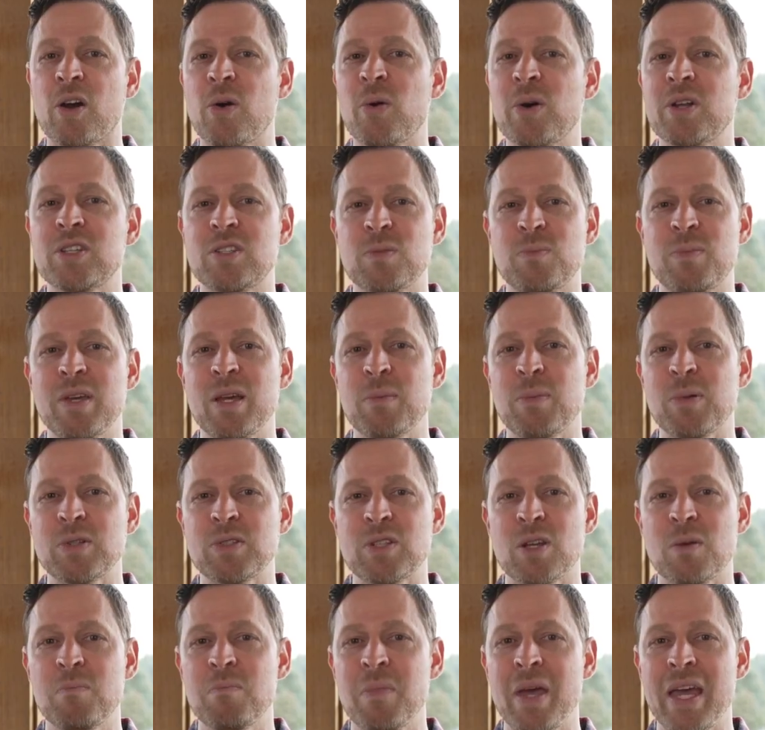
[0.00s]
going to be able
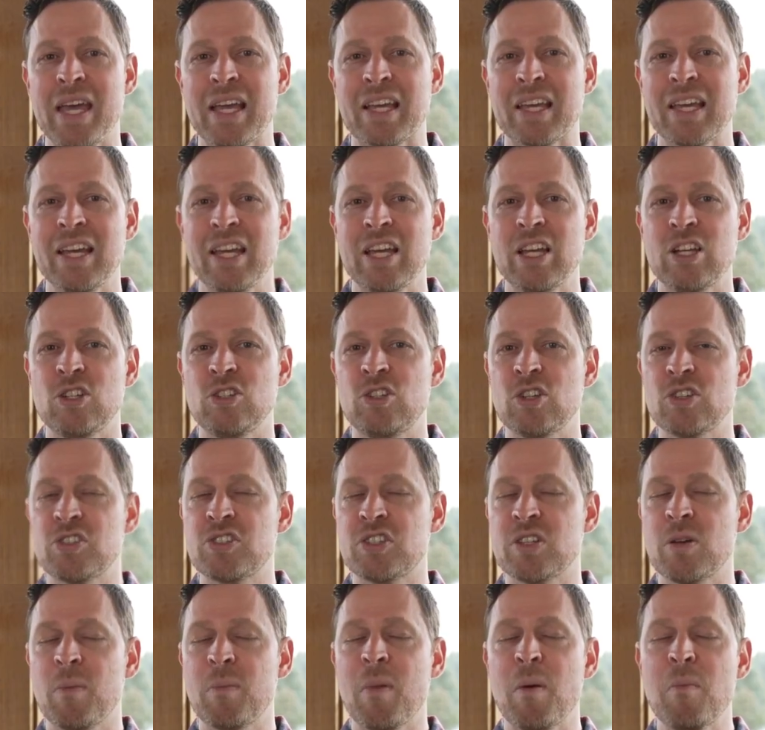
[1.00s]
to make just
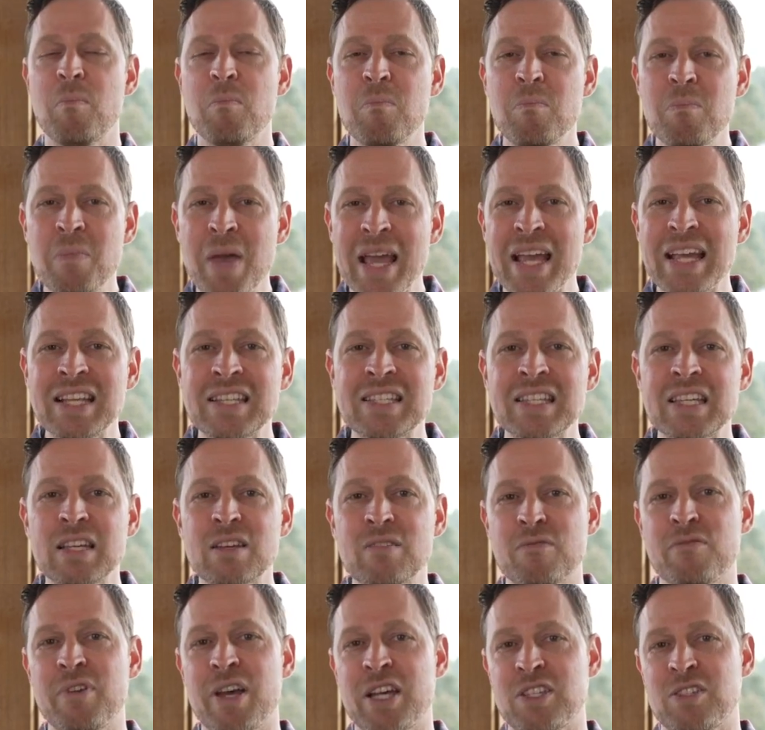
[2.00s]
some amazing
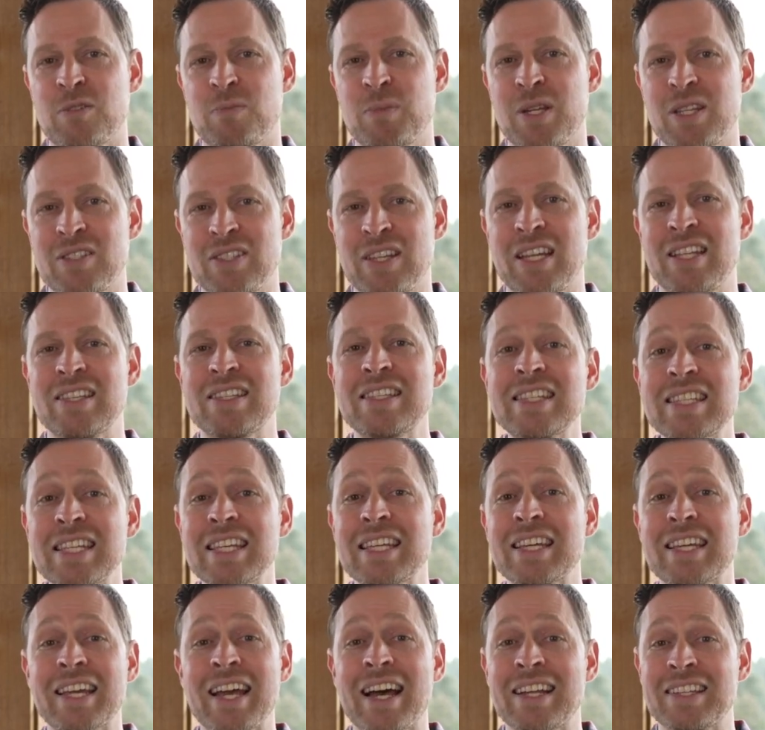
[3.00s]
investments in
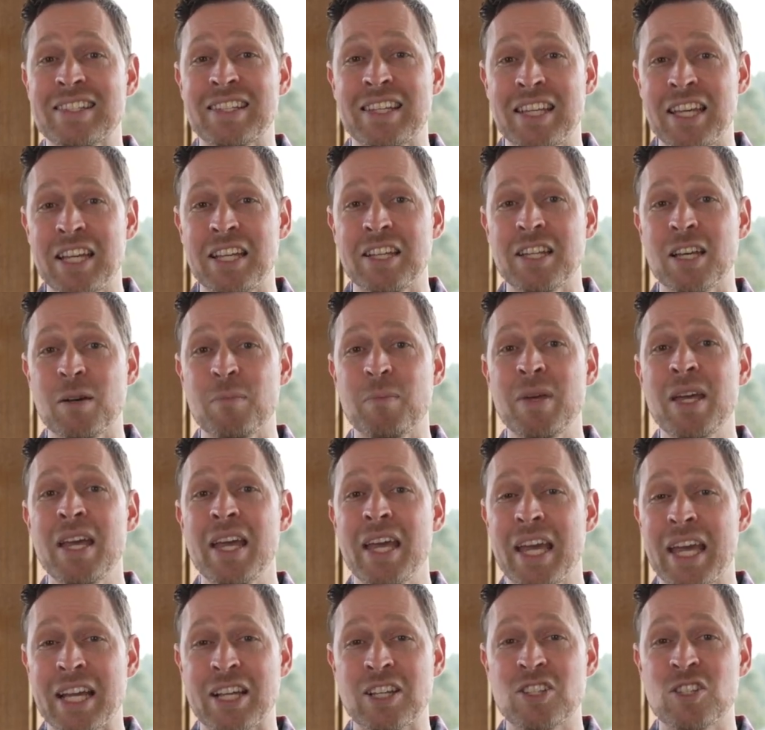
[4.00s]
seeing God's kingdom
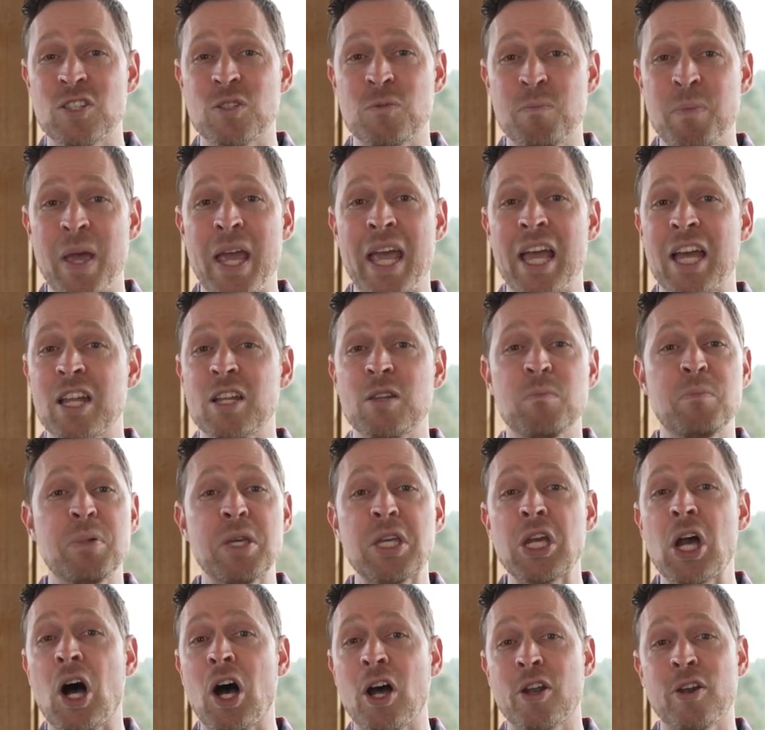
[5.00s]
expand
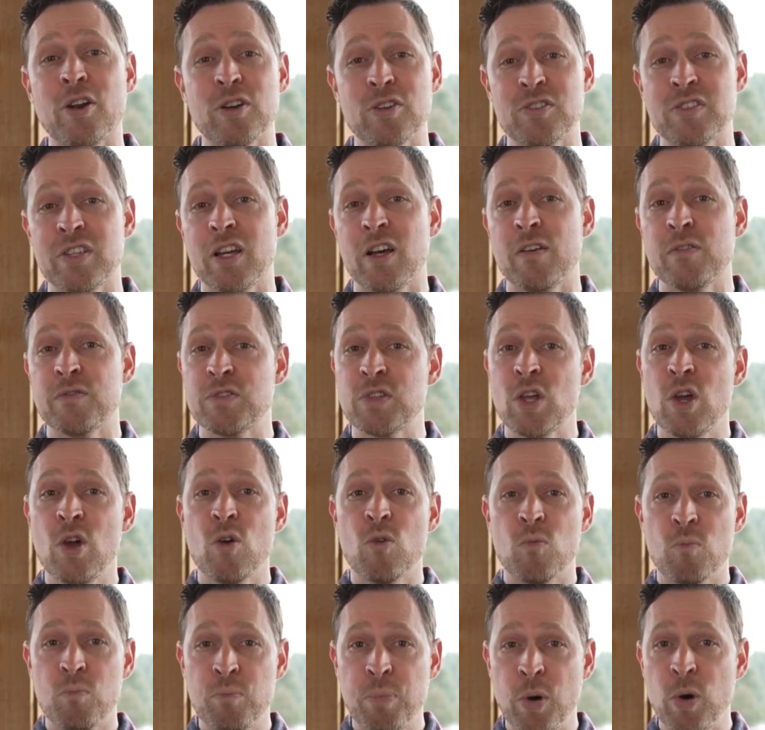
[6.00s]
beyond ourselves,
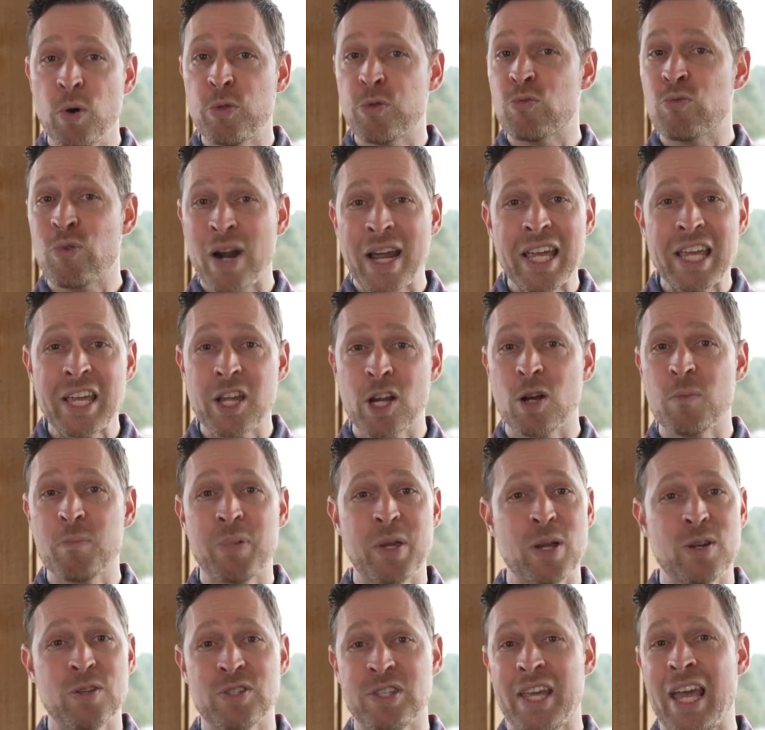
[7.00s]
both right here in
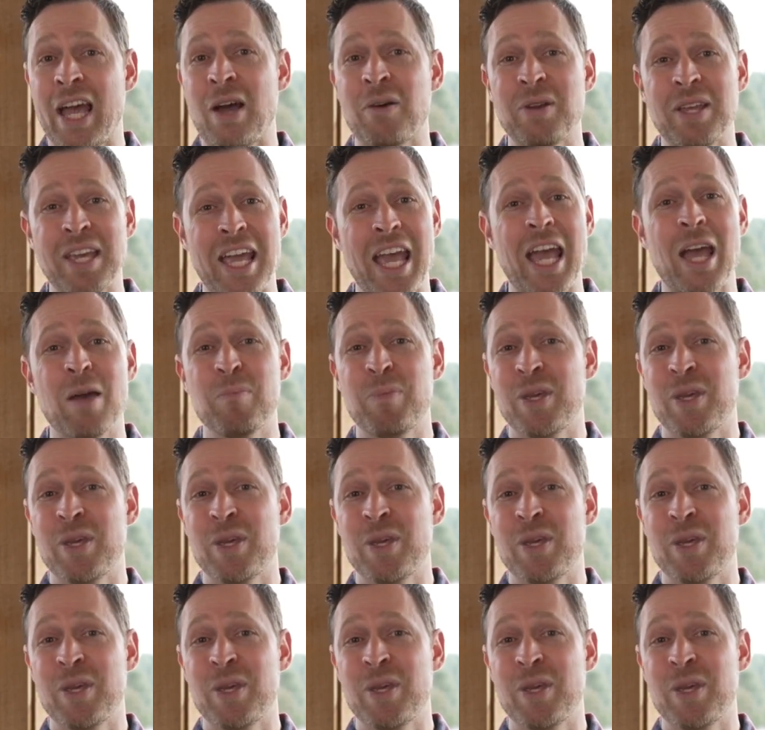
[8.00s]
Pierce County and